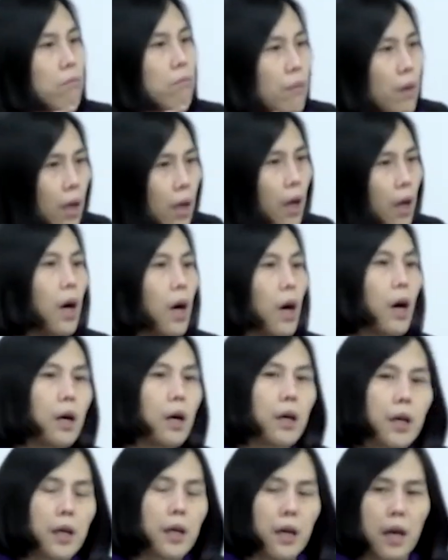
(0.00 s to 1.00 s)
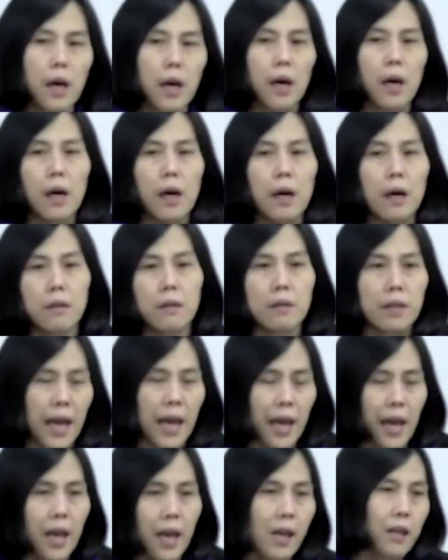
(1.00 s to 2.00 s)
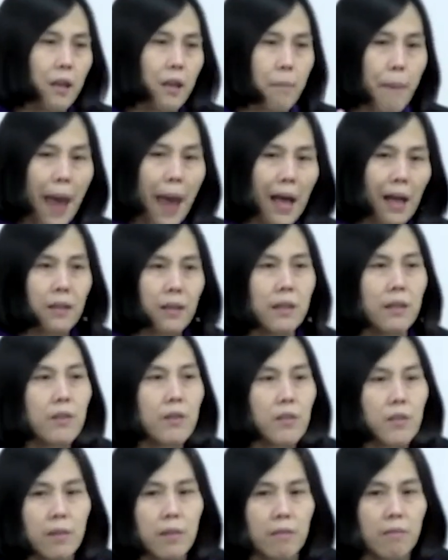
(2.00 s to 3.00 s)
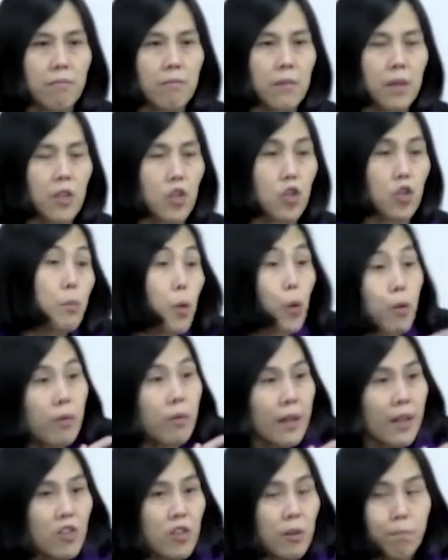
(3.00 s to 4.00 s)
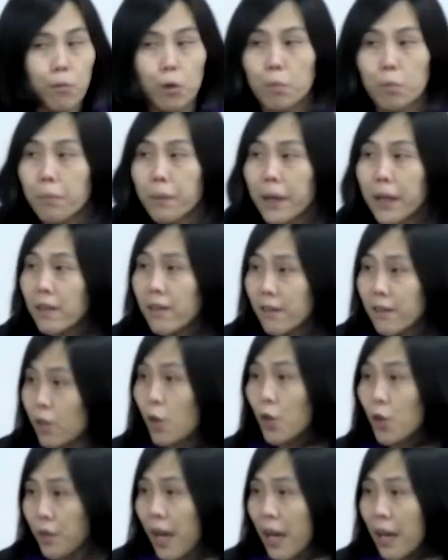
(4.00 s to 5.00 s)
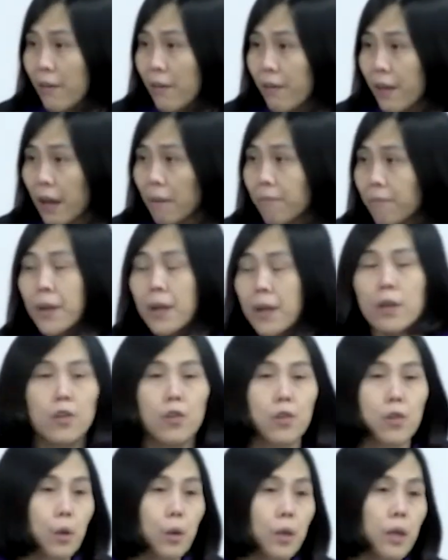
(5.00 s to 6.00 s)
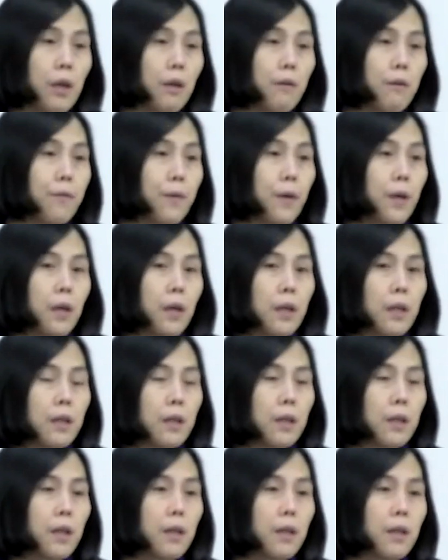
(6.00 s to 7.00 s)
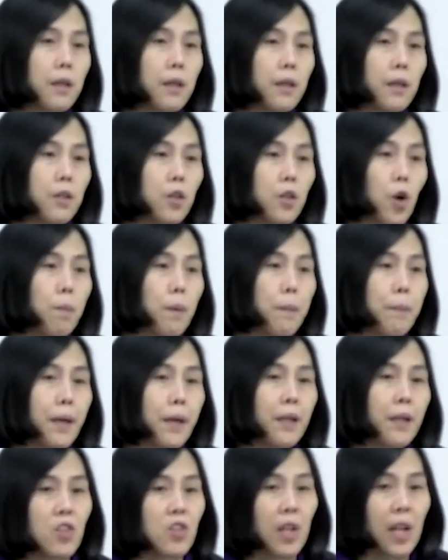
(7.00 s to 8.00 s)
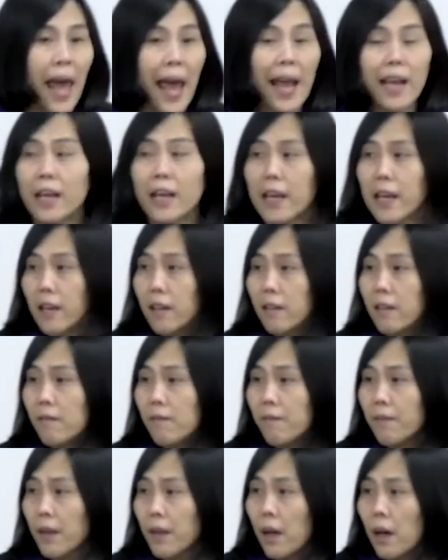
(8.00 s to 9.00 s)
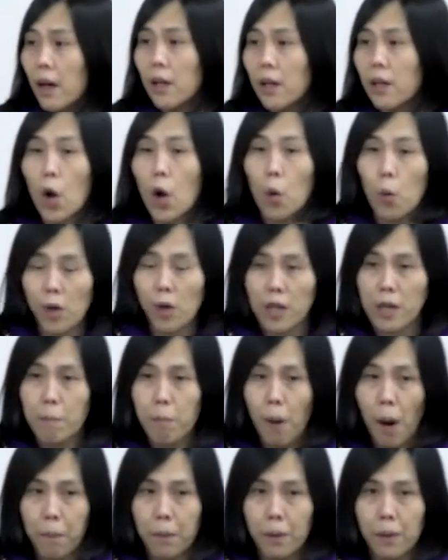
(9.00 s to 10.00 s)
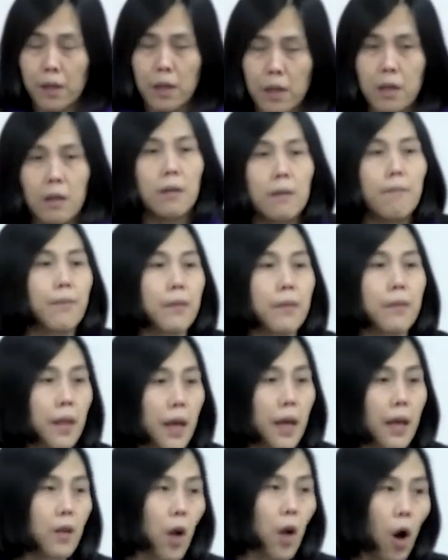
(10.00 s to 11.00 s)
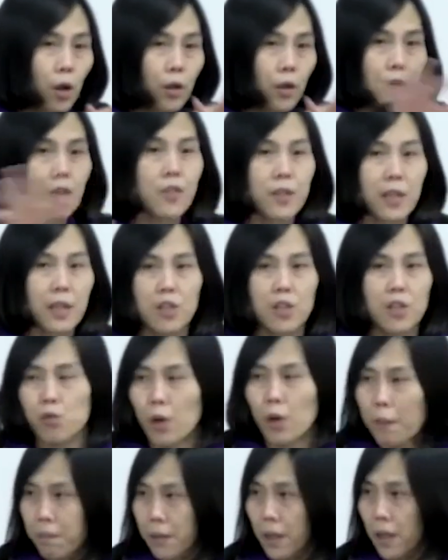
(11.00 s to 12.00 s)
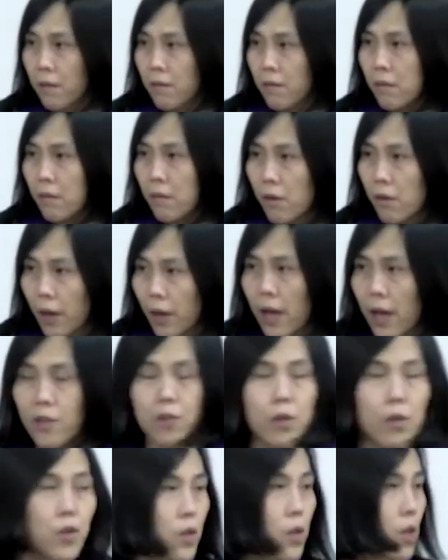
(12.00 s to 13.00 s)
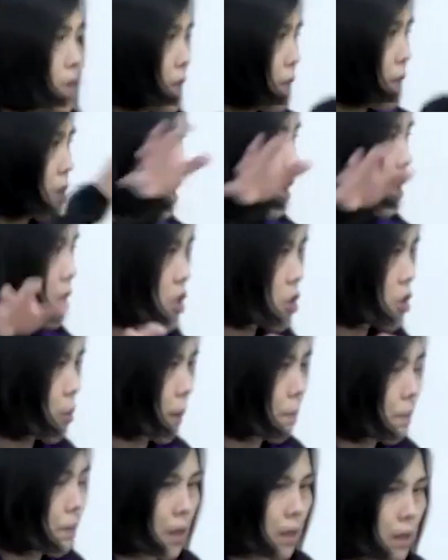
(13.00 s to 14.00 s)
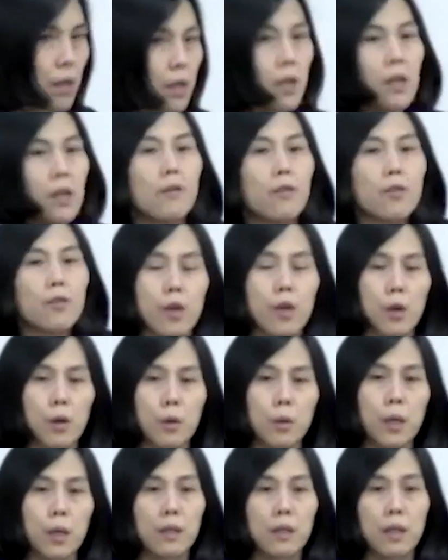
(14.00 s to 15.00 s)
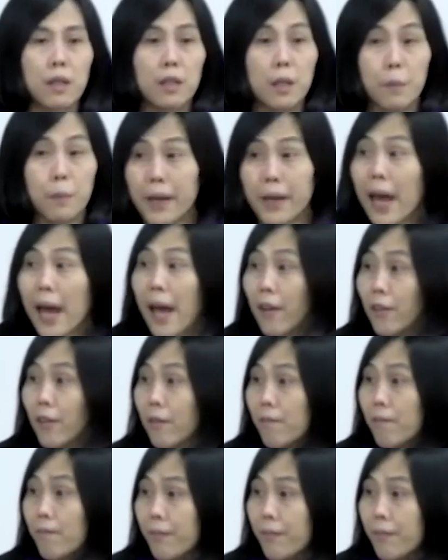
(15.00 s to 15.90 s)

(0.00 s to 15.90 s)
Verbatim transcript: uh, uh, gain and balance and uh, smoothness of movement, those kind of things. So if the uh, dopamine is lacking, uh, not working properly, then all these things disrupted. Okay, so circuit got disrupted. So uh, the DBS,